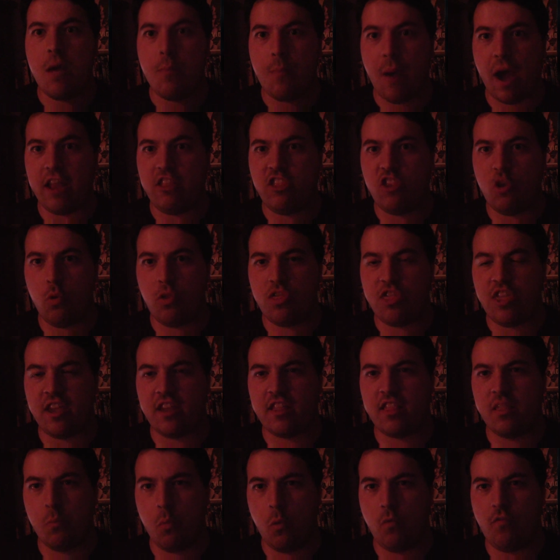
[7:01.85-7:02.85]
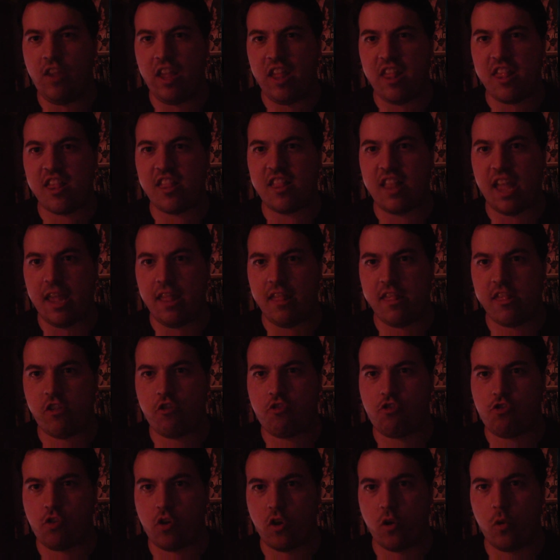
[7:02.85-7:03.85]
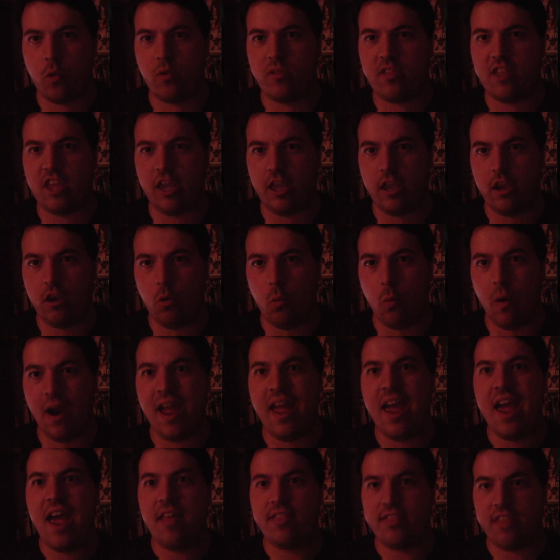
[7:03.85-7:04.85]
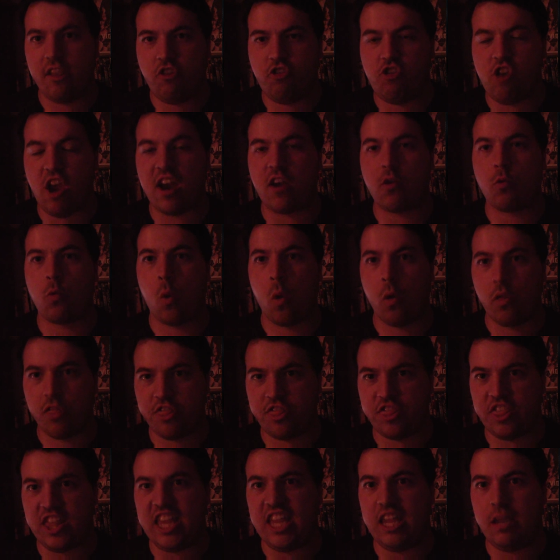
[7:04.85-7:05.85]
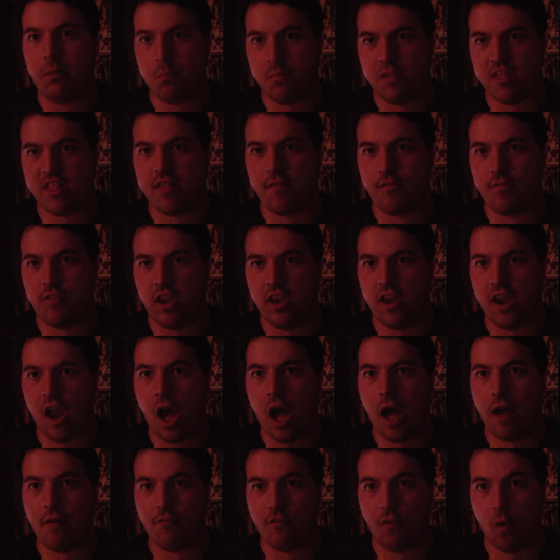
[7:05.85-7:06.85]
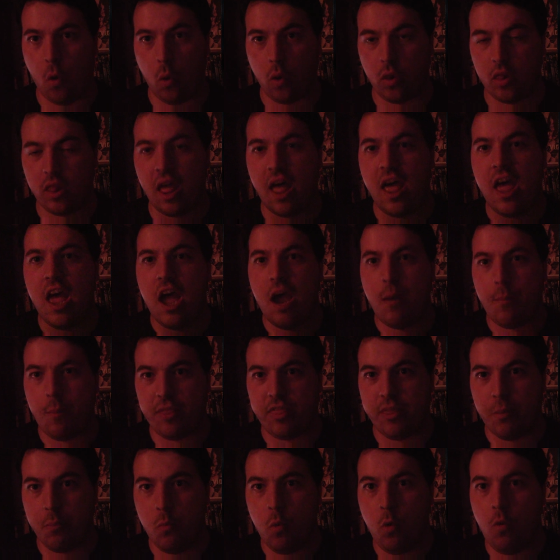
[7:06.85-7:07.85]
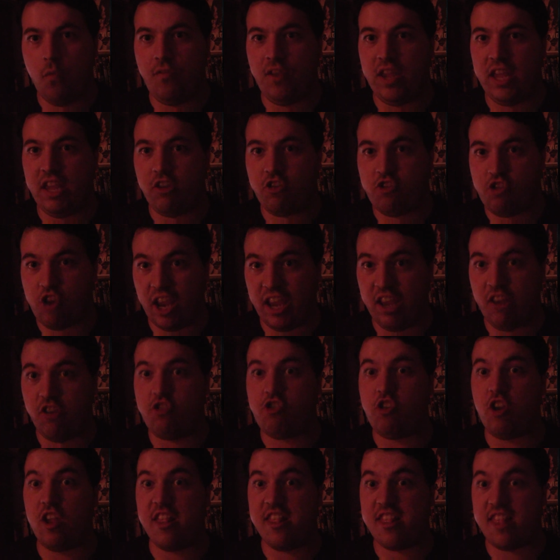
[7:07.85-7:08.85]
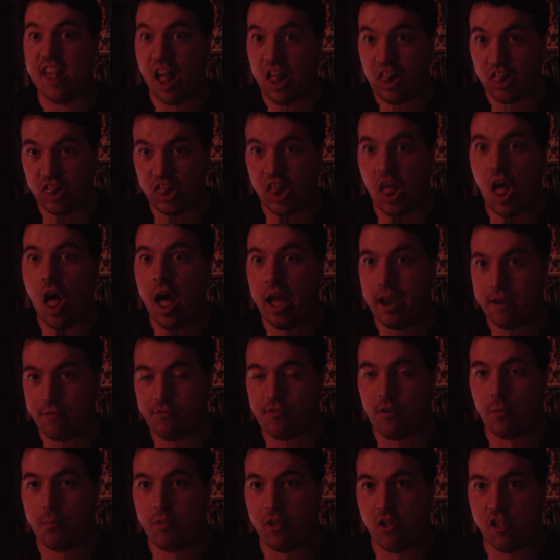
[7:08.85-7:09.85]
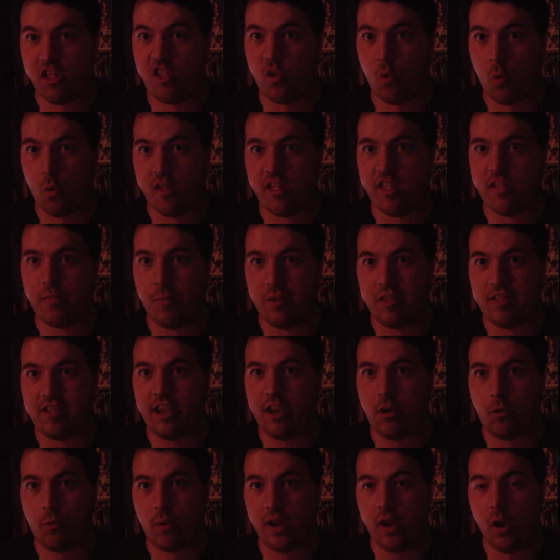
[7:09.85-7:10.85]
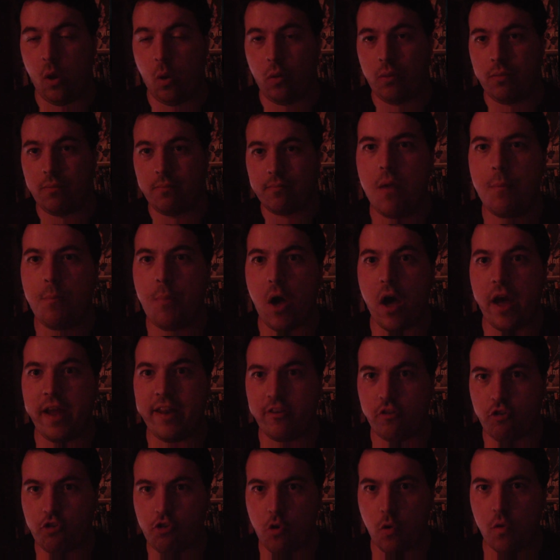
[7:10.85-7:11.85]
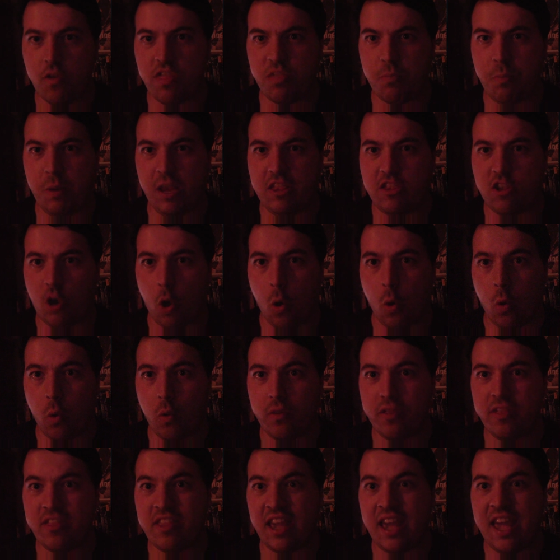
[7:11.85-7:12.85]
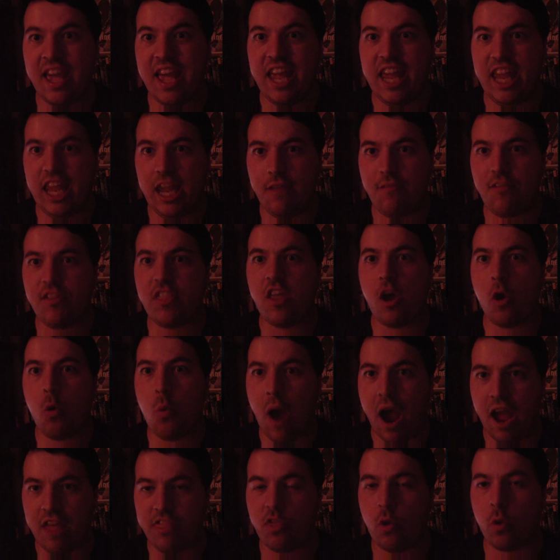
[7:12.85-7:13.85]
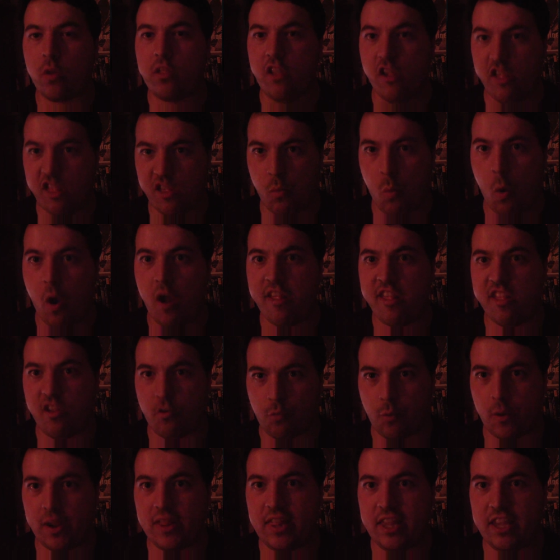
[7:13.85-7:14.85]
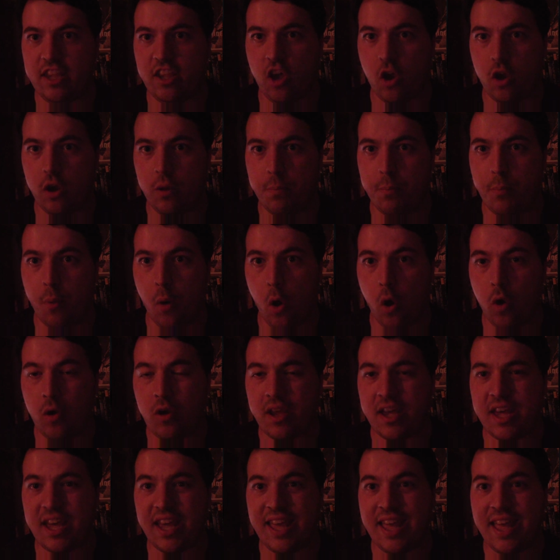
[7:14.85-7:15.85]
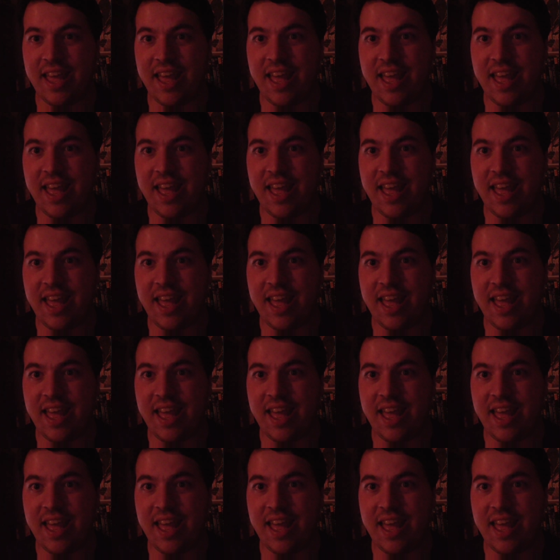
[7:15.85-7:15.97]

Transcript: but I do think the movie stays true to the general themes of the novel, but the movie changes a lot from the source material. But truth be told, even though I thought this was a really good book,